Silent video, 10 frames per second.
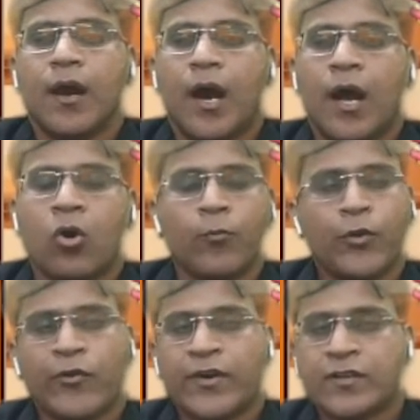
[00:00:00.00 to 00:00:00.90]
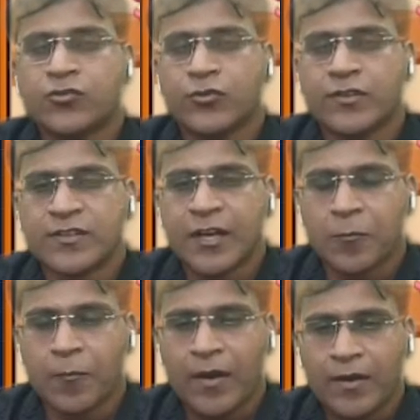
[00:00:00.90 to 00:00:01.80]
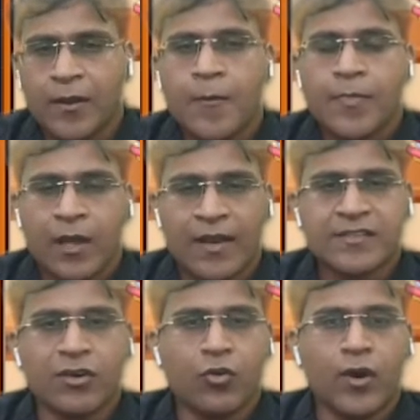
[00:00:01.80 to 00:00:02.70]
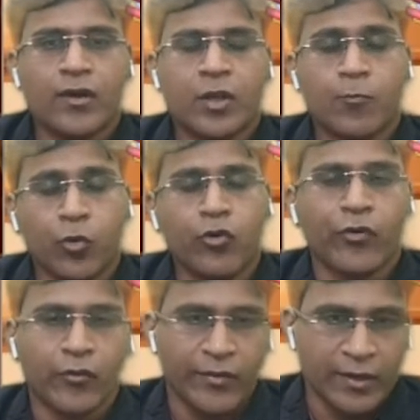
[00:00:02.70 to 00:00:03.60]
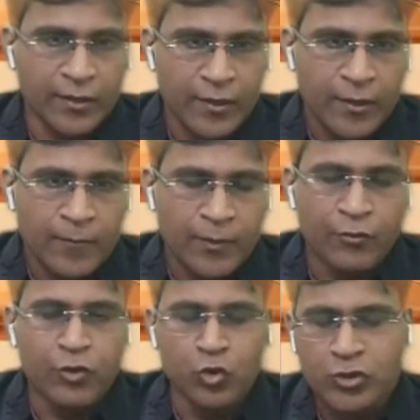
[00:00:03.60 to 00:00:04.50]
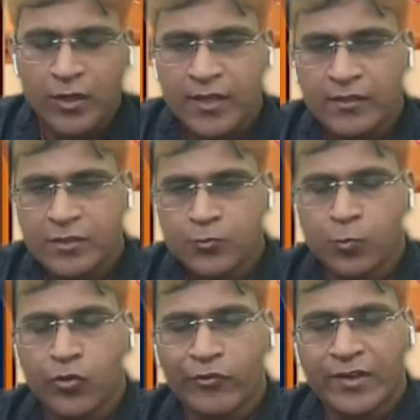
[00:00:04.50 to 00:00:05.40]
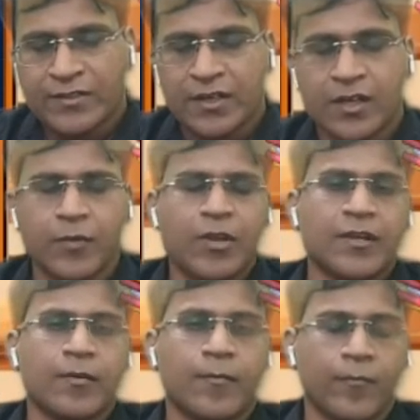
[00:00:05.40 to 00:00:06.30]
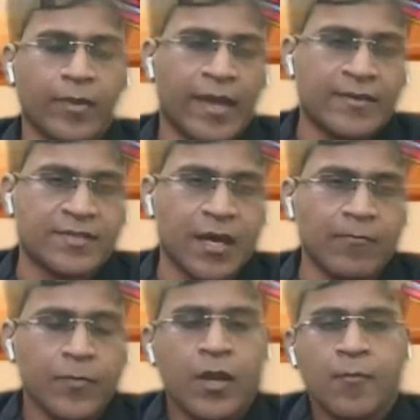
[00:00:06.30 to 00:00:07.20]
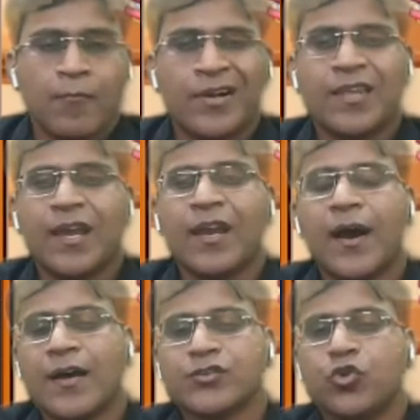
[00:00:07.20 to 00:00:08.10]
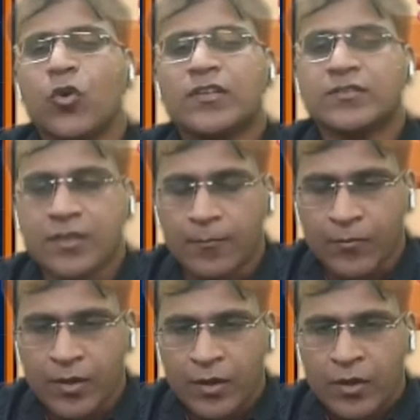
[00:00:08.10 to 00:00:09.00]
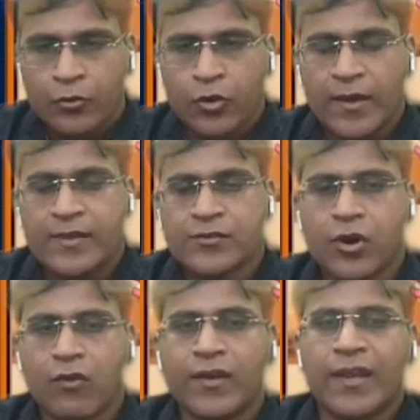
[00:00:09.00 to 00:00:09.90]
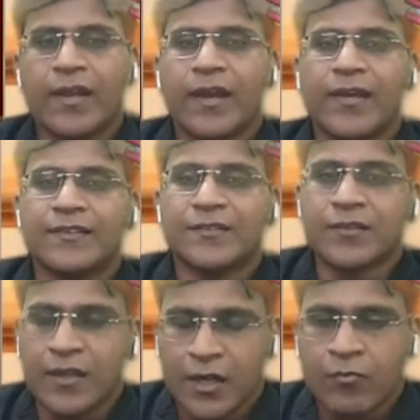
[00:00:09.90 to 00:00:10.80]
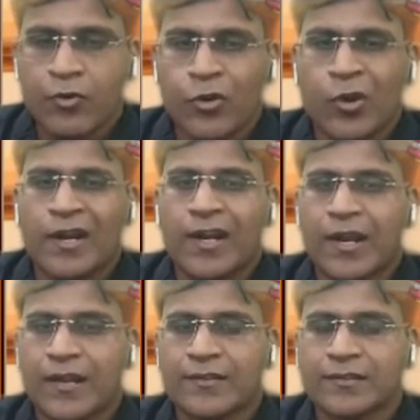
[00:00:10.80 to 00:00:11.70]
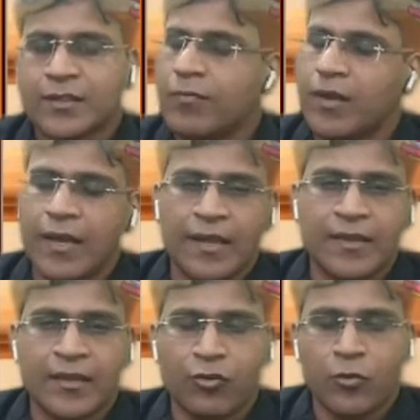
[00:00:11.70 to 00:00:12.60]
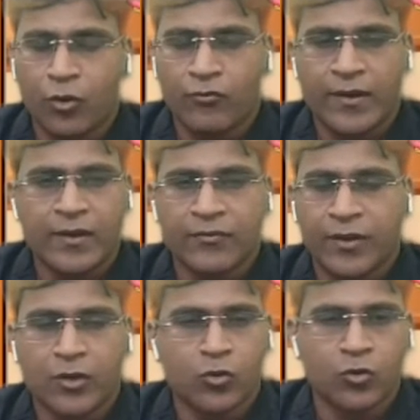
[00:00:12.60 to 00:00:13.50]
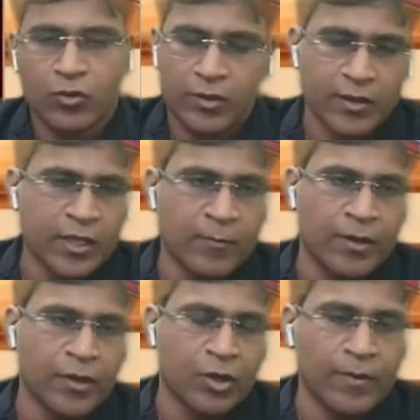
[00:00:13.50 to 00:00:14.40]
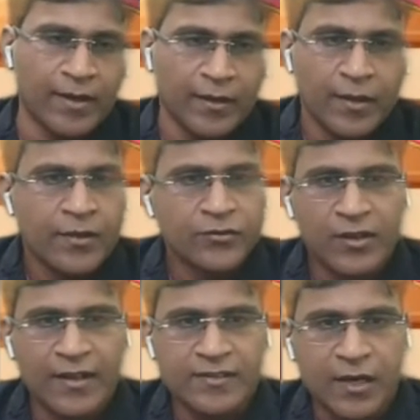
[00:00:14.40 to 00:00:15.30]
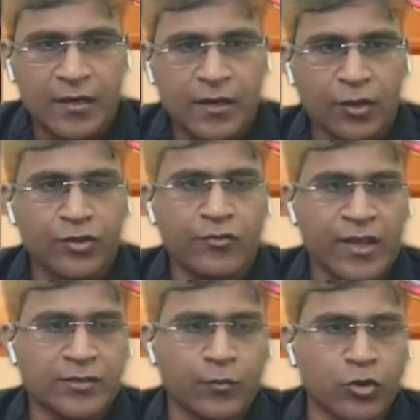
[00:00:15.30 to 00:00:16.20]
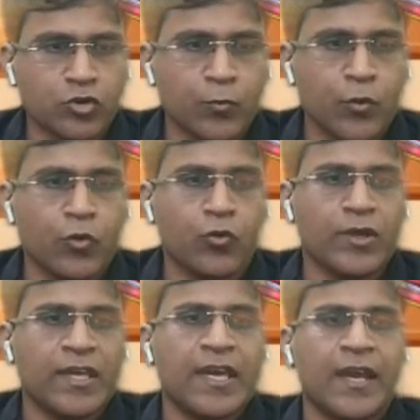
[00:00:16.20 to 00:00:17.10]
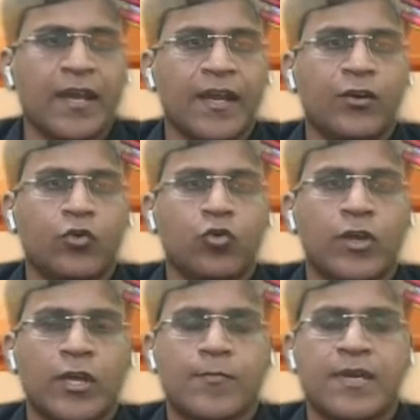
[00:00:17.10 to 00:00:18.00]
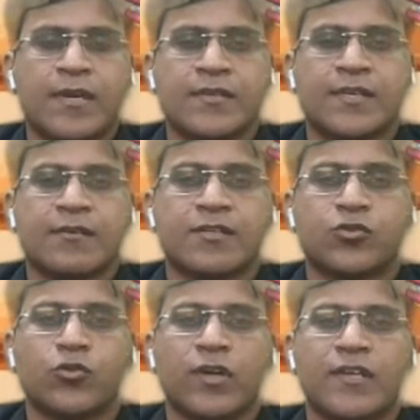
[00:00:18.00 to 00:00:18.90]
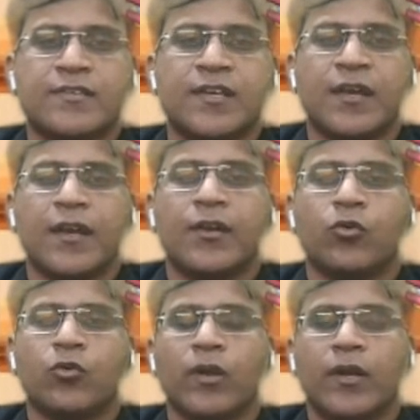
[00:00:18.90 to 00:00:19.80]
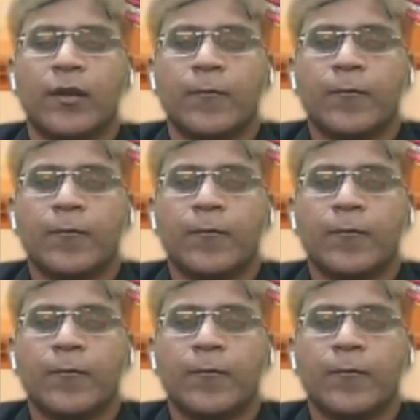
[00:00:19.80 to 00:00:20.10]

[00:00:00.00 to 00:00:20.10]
I hope you have understood this statement. Now let's have a look at the proof of it. Now usually this proof doesn't come in a exam, but they can ask you as a sum. So instead of taking it as a theorem, you can take it as a sum, and then you will not find it difficult to keep it in your mind. So let's start. Now see, we are supposed to prove EA into EB is equals to EC into ED.